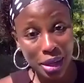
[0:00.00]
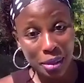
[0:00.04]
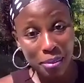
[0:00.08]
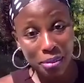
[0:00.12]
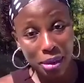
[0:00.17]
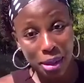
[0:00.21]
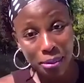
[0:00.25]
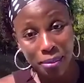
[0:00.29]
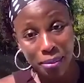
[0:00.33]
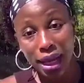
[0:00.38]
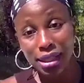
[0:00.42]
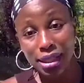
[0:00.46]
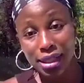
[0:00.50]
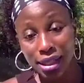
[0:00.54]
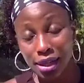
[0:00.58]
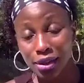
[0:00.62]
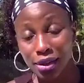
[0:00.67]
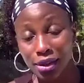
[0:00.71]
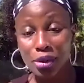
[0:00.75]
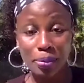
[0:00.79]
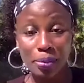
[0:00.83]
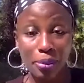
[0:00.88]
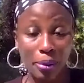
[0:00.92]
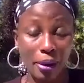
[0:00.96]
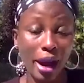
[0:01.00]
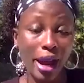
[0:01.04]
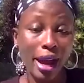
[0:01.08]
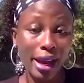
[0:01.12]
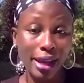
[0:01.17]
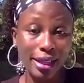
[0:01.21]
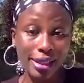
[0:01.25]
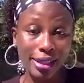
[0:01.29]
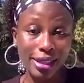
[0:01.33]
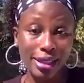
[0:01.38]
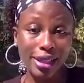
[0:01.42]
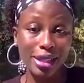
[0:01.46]
but my general
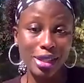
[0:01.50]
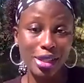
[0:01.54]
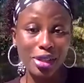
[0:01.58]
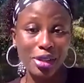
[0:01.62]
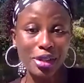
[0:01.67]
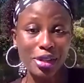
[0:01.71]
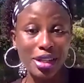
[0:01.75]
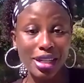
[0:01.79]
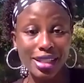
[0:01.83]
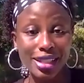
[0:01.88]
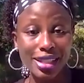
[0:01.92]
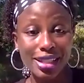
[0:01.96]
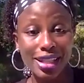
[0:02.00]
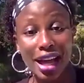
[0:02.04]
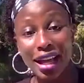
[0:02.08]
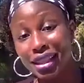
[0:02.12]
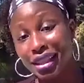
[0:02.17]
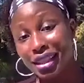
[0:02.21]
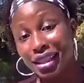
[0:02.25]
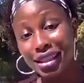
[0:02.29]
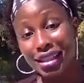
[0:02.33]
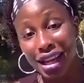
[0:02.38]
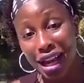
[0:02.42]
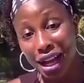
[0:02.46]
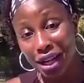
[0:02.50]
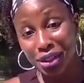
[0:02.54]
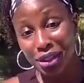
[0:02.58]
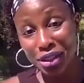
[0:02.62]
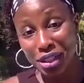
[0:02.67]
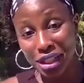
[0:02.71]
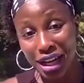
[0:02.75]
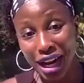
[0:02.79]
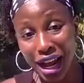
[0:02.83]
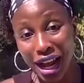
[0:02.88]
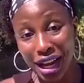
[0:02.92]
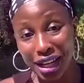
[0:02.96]
practitioner is not the doctor
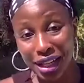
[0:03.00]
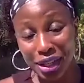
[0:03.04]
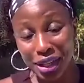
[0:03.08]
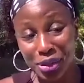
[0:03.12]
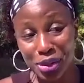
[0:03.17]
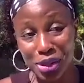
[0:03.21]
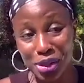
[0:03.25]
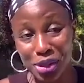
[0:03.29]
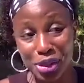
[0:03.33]
that I go